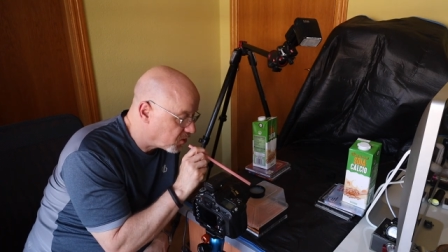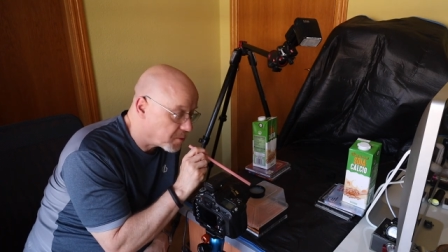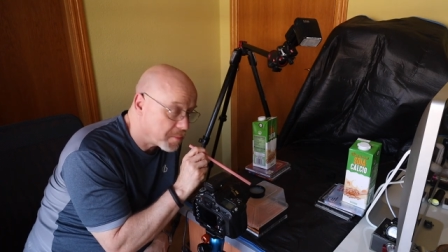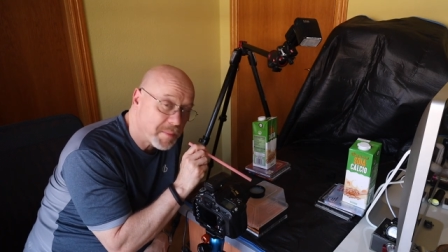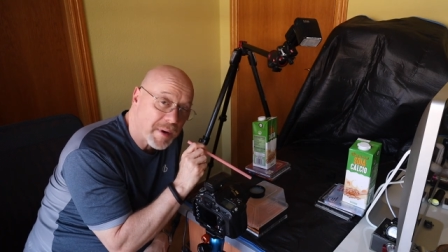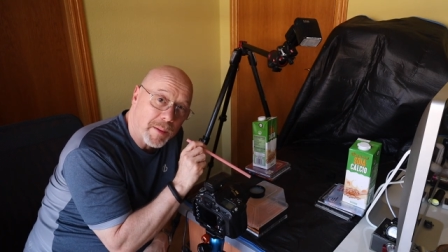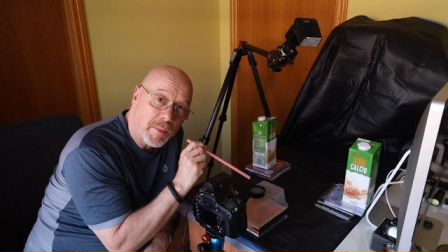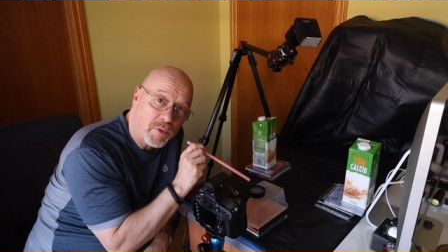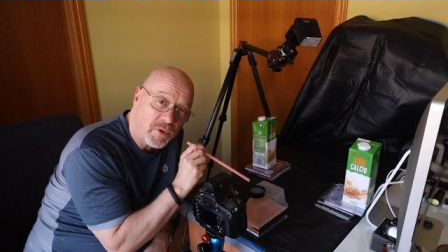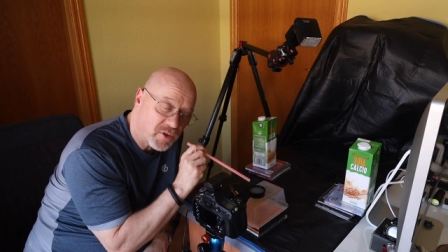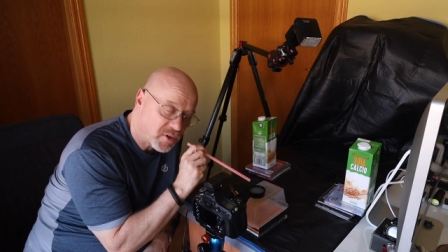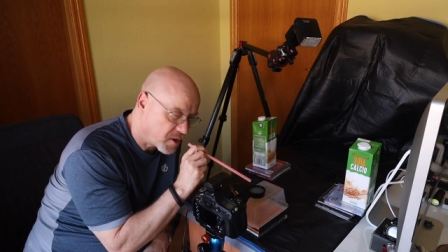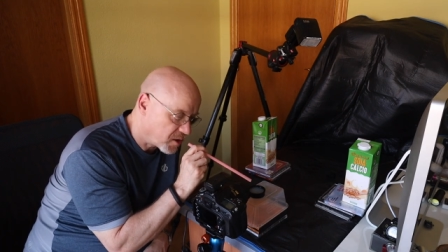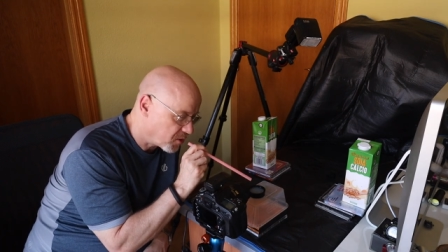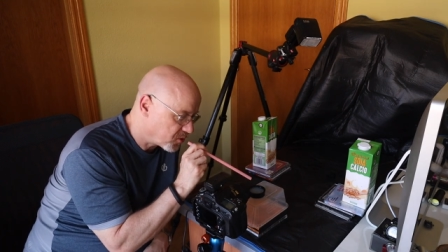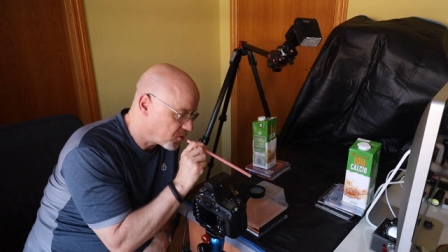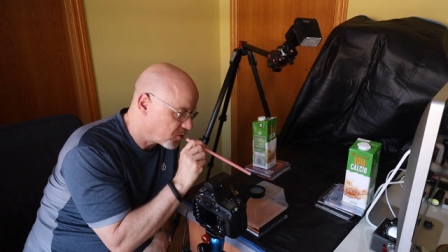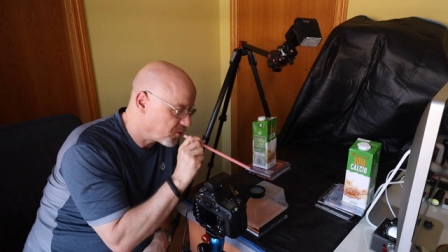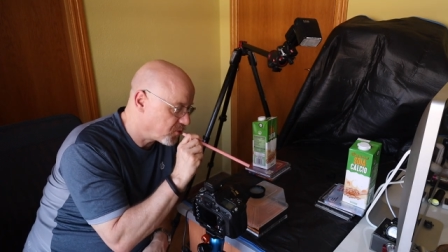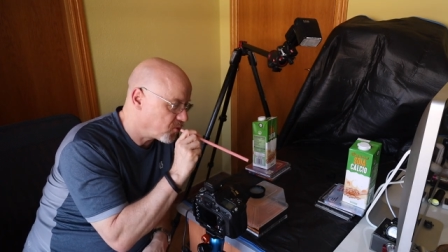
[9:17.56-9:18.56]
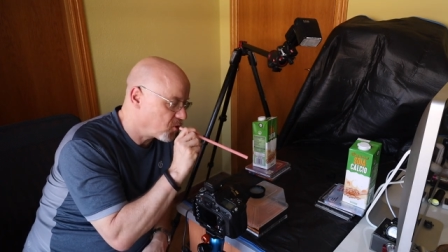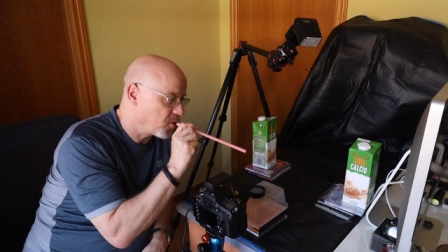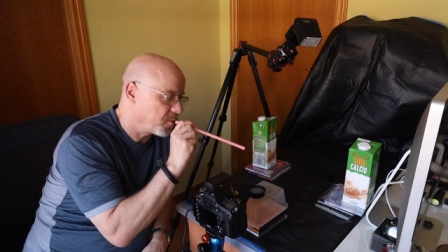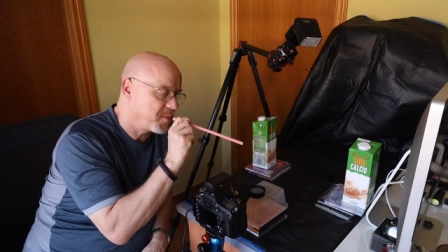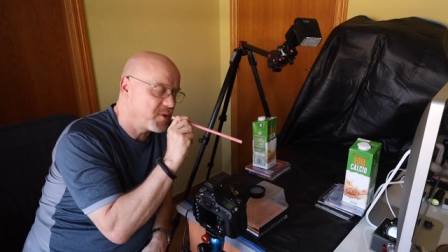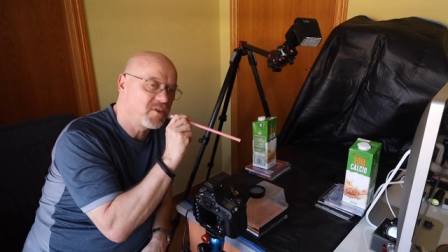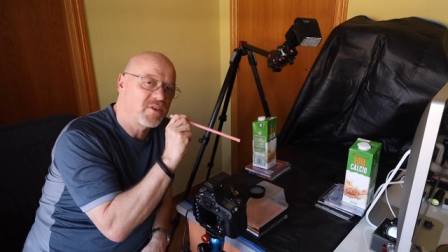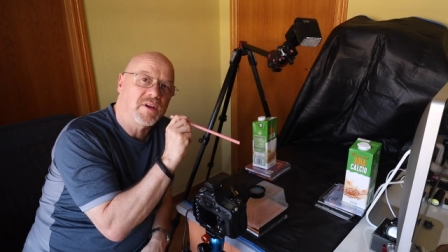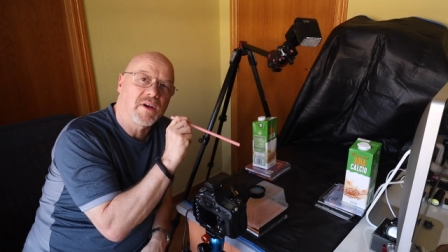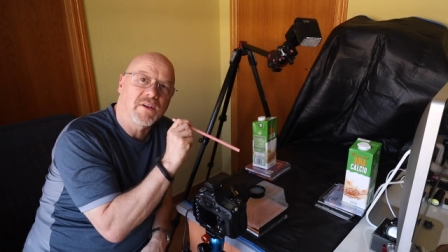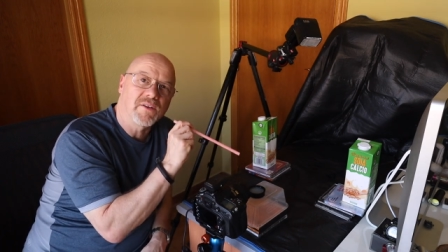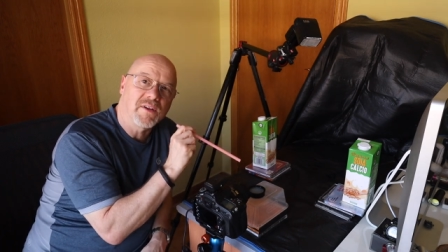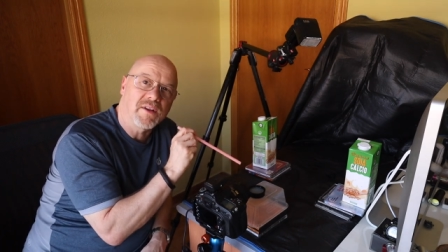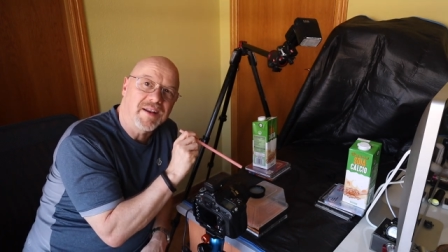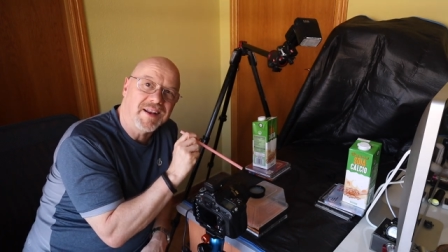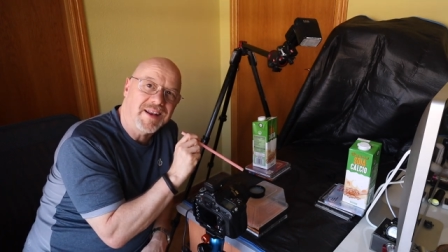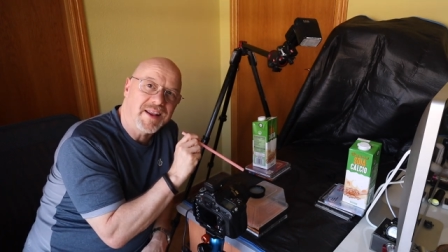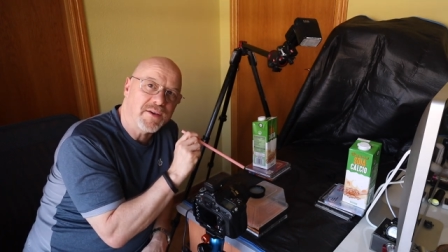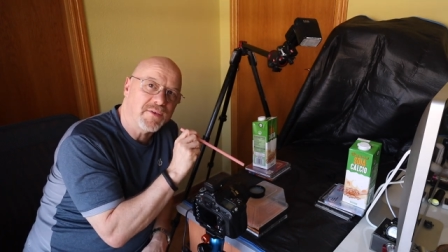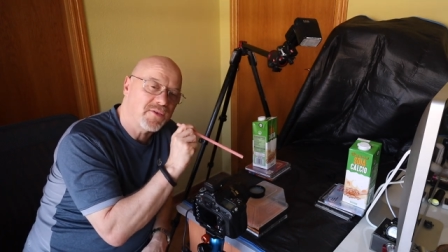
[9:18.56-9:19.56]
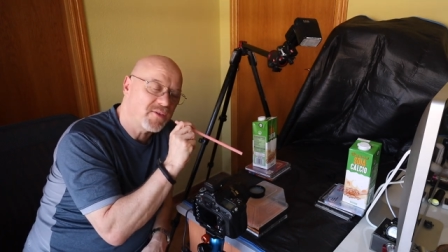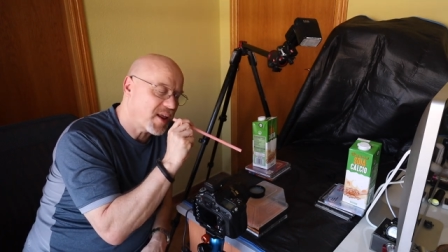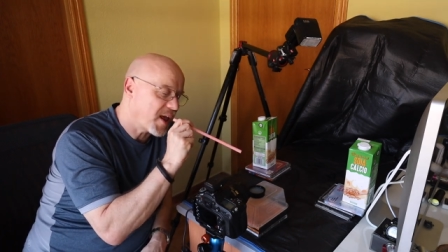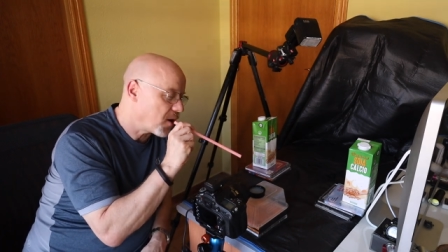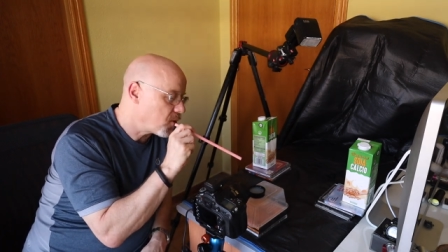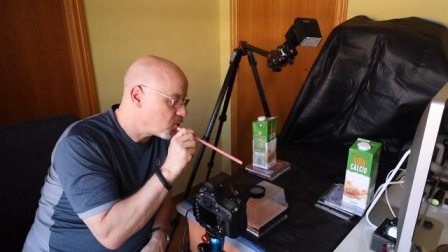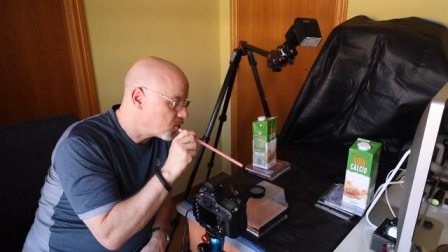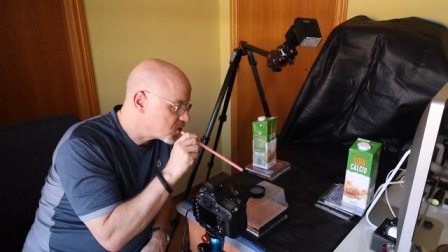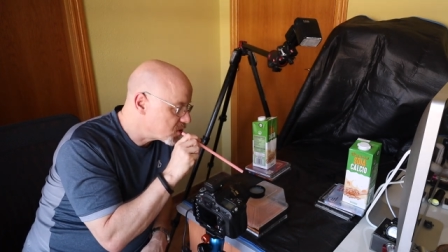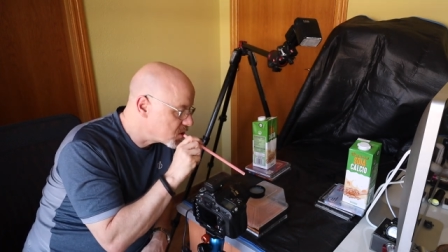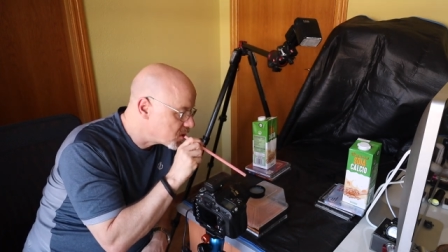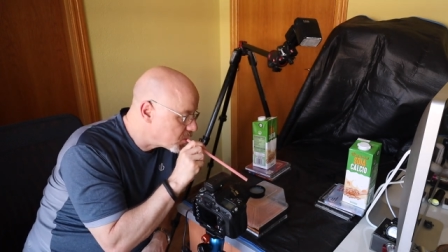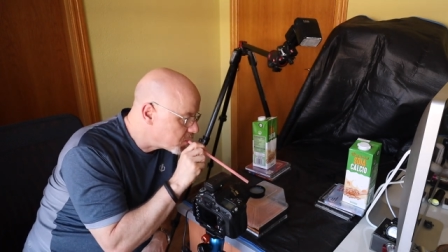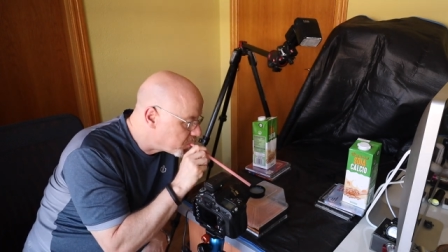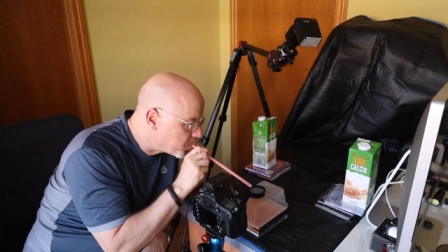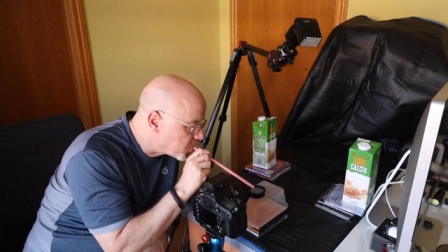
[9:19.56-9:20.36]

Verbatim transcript: as the bubble starts to form, you start to lift out.